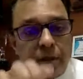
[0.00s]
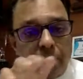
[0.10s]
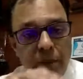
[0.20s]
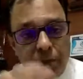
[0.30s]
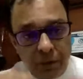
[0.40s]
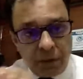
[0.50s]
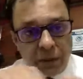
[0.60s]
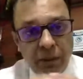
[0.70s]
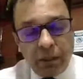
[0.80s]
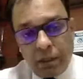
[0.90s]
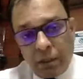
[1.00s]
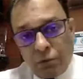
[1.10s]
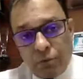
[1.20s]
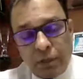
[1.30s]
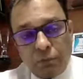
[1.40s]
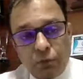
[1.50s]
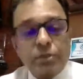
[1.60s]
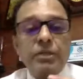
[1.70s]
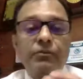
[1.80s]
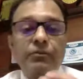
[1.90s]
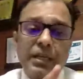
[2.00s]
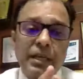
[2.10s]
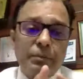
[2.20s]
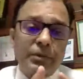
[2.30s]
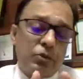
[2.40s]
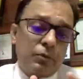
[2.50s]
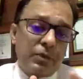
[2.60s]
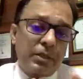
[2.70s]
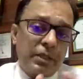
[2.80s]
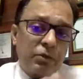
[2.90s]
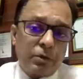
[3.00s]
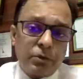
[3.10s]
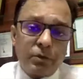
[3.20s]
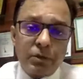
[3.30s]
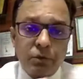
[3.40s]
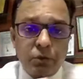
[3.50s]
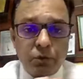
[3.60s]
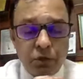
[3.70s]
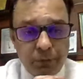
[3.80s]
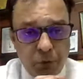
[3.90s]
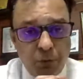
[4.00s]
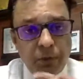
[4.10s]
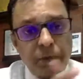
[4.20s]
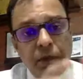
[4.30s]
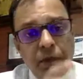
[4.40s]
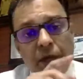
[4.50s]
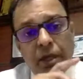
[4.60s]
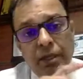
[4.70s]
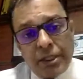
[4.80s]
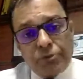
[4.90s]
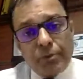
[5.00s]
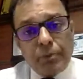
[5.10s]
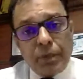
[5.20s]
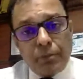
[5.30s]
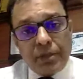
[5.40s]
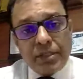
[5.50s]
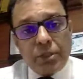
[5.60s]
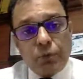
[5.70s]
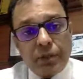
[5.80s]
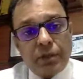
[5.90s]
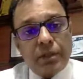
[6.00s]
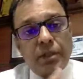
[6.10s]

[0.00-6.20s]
between the uterine walls. If that happens, obviously that also is going to cause problem. These women may present with